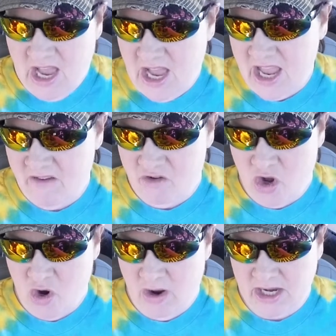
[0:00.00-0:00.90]
I have
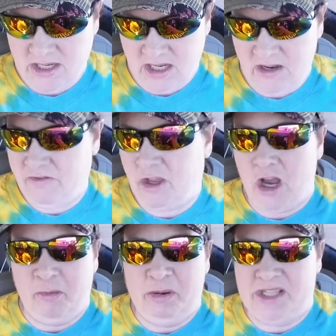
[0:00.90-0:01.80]
no idea if the
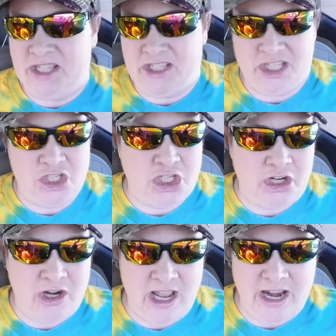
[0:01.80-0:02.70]
compass is
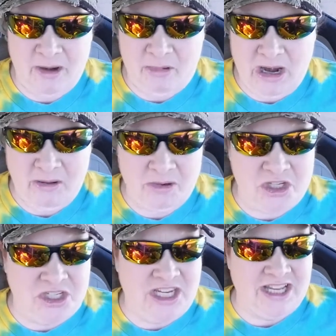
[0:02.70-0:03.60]
legit or not. I probably
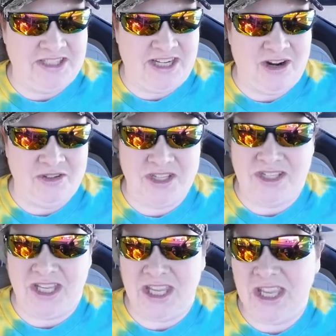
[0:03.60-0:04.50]
should test it out to
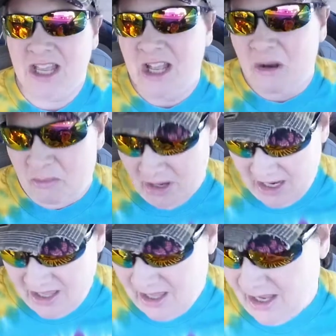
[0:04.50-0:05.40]
see,
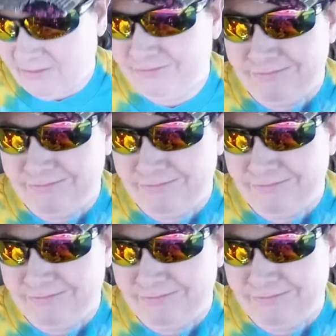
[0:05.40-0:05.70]
but yeah.